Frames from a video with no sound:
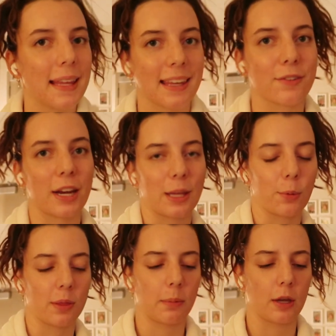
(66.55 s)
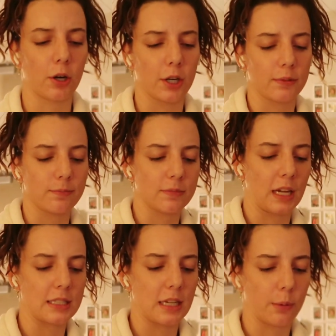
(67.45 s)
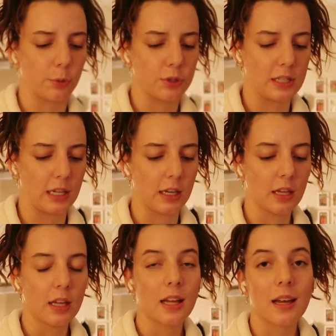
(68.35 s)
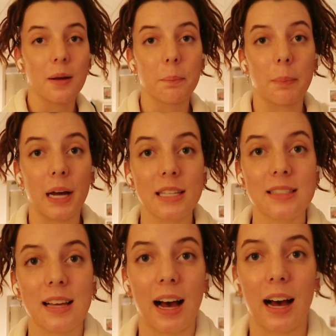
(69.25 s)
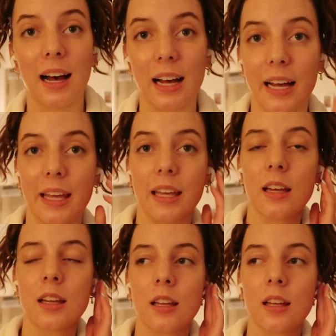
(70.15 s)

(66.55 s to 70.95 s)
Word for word: get ready with me or nighttime routine. But I